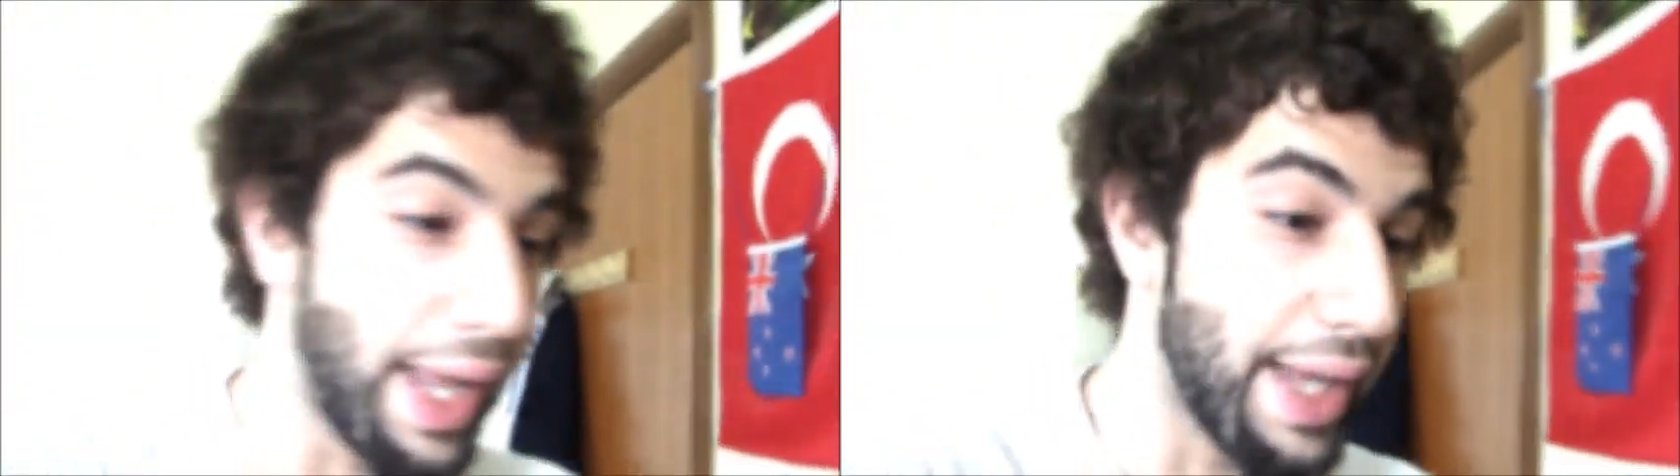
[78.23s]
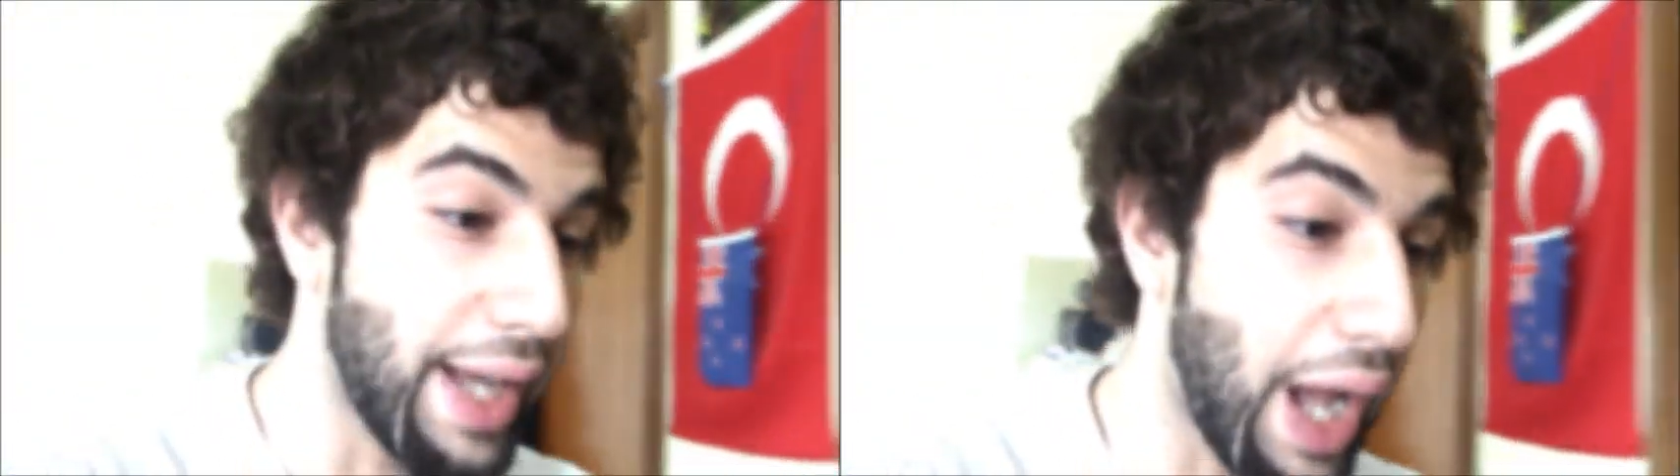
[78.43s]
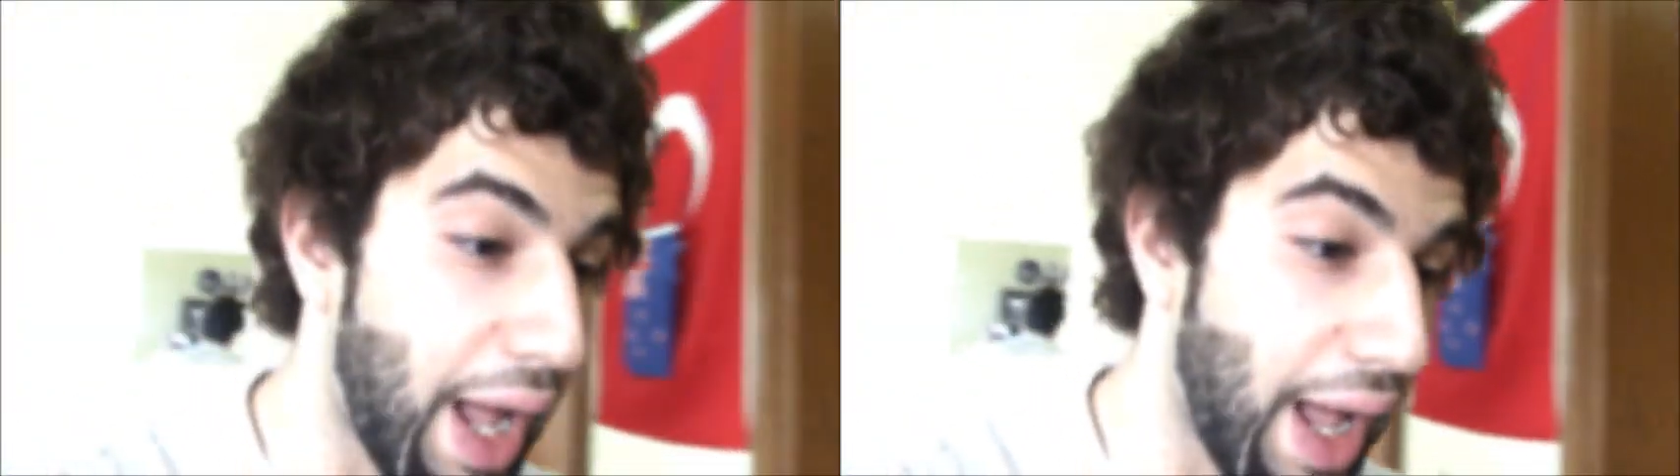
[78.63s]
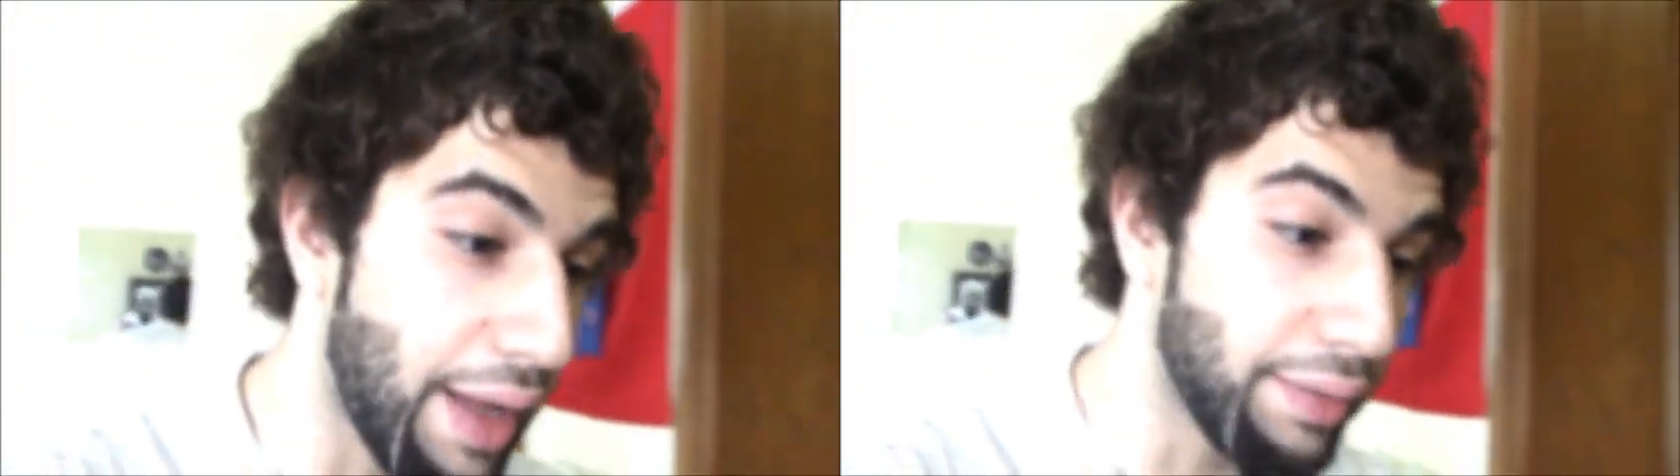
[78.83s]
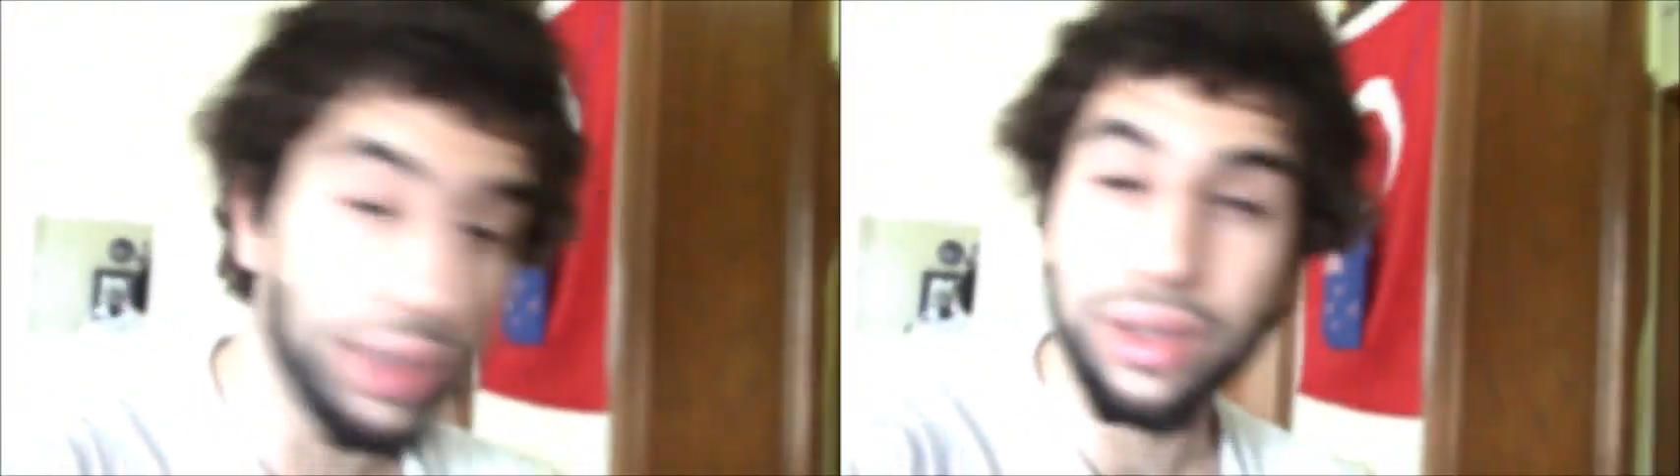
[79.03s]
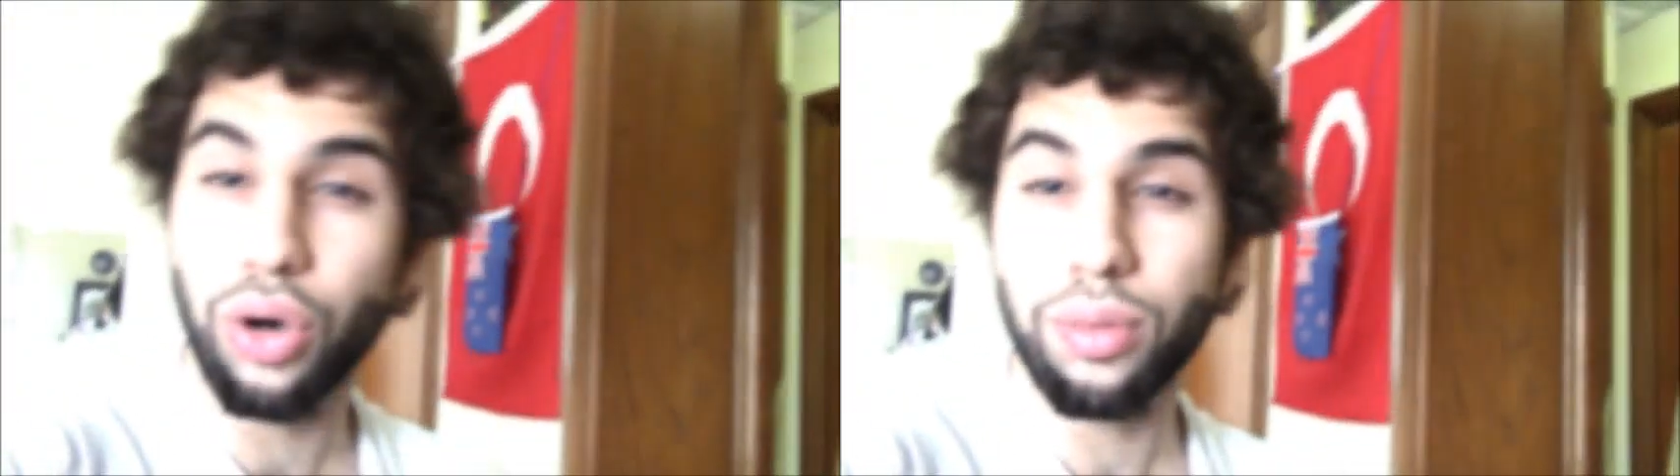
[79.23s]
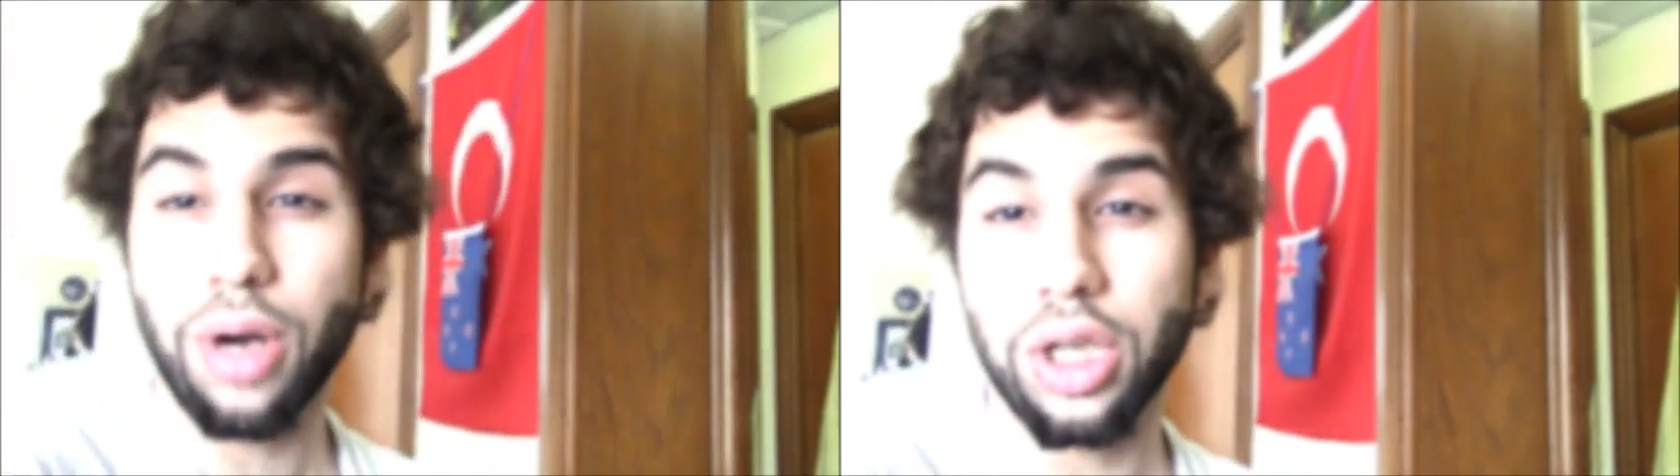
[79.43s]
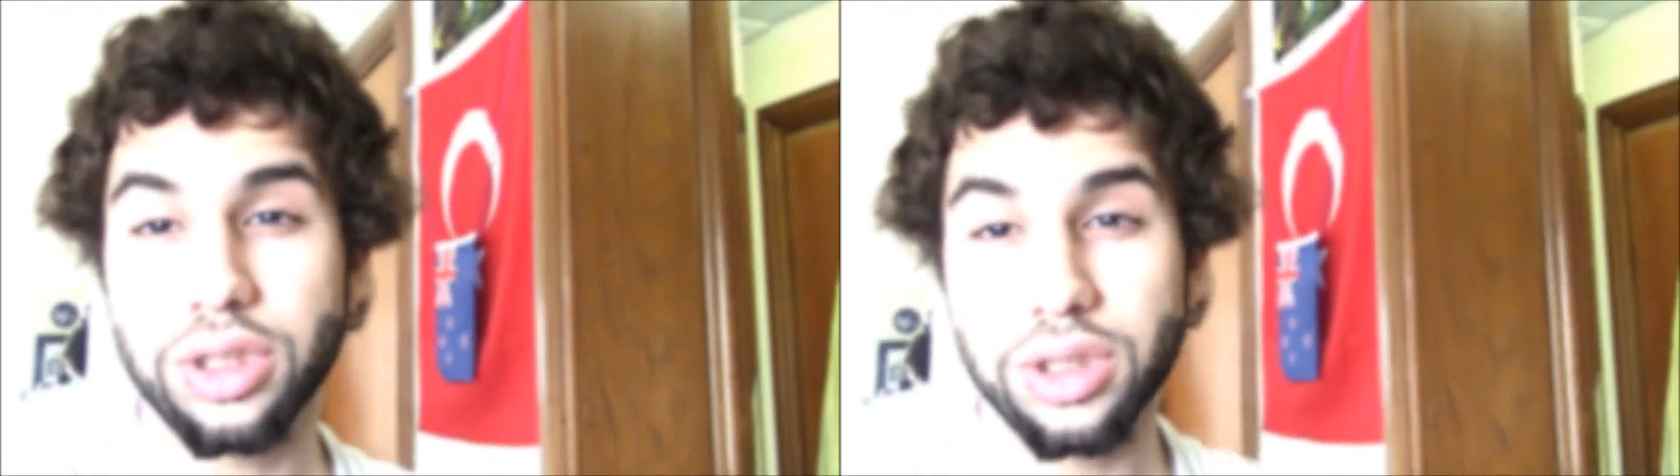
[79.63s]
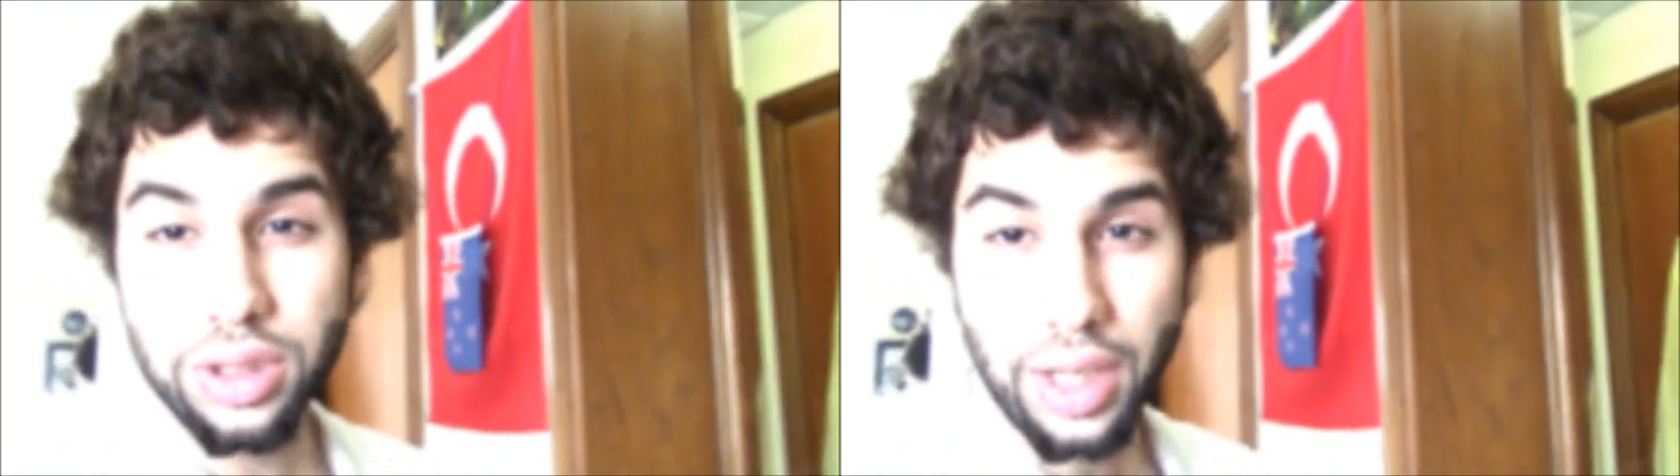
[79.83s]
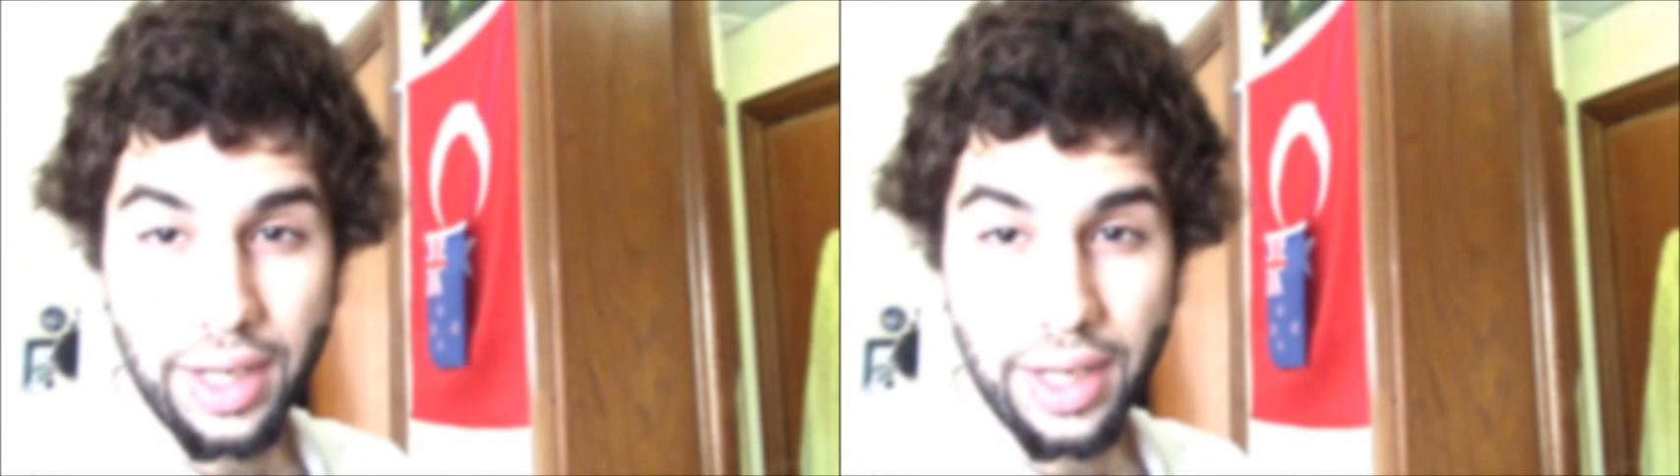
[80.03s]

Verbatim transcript: and I have so much